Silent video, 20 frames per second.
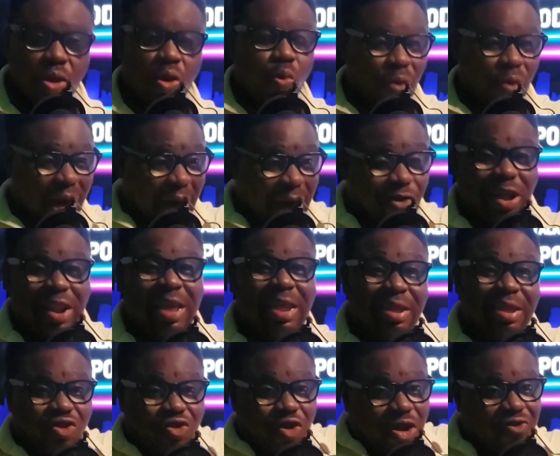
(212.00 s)
We are actually in
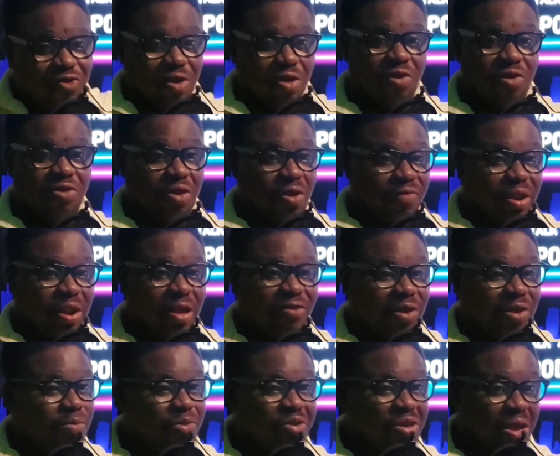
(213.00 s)
the third generation of the
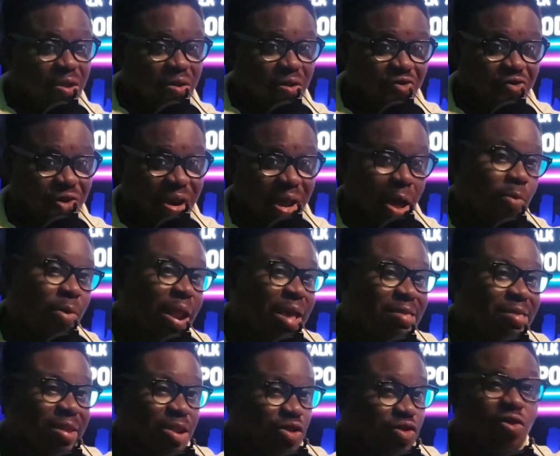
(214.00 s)
Nigerian music industry now. When I
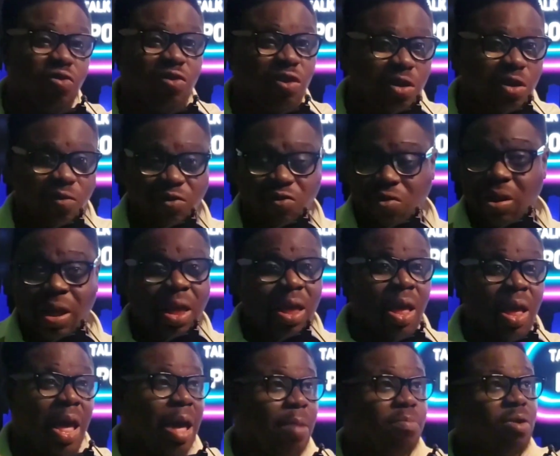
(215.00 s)
say the third generation,
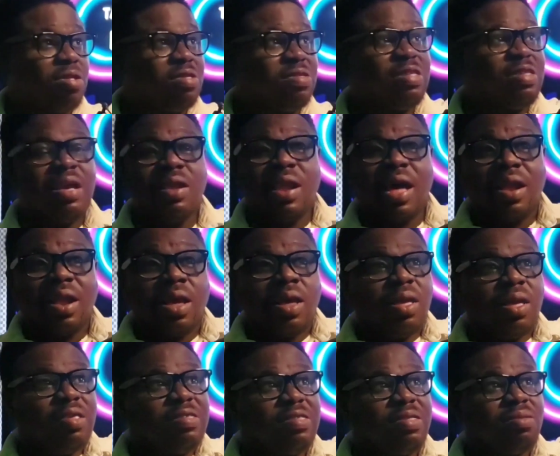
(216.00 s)
I'm not saying that
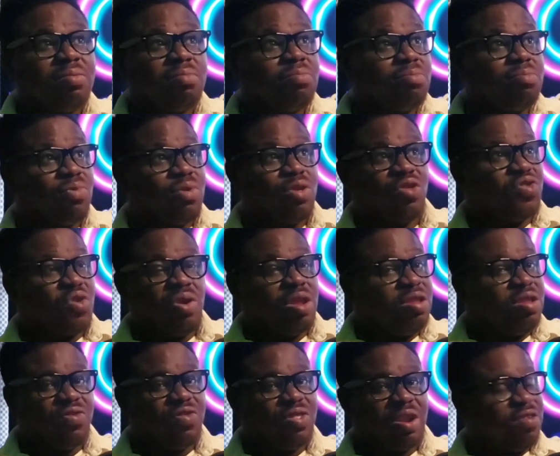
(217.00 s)
it's
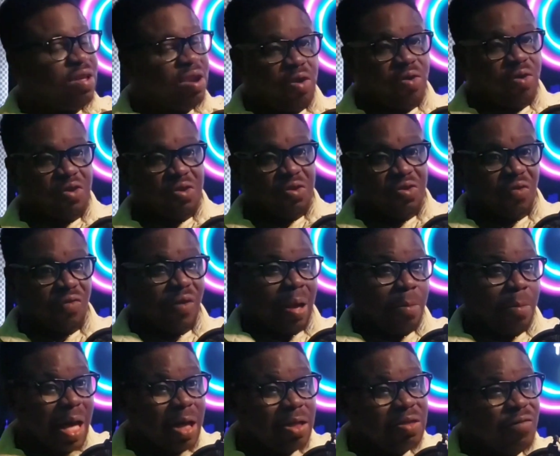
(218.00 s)
only 3 generations so far.
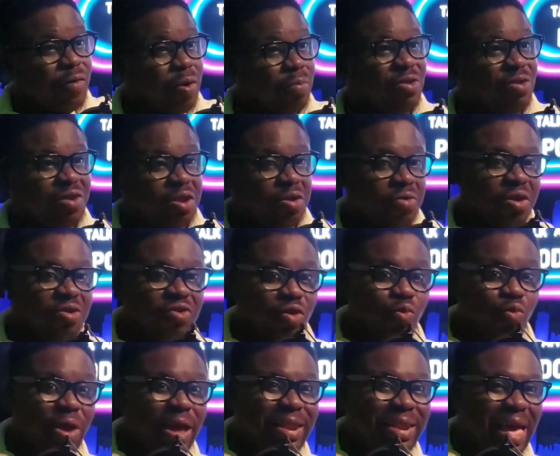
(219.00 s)
I'm counting from the
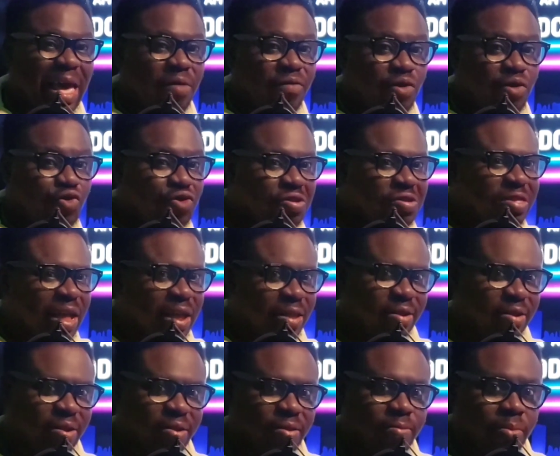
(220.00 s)
generation where the evolution
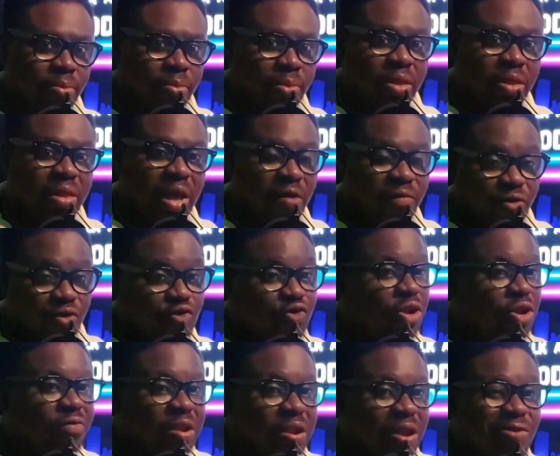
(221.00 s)
started. The
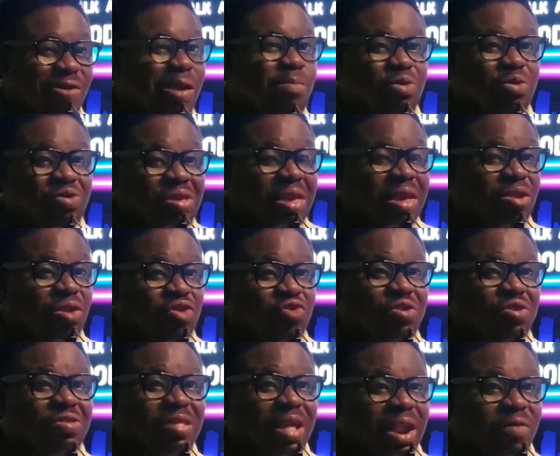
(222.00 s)
evolution of the Nigerian music
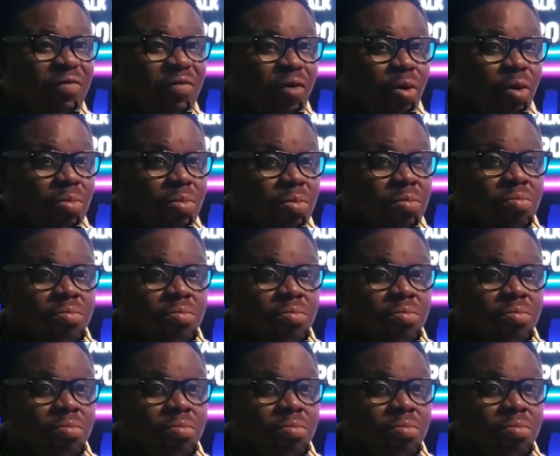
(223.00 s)
industry started from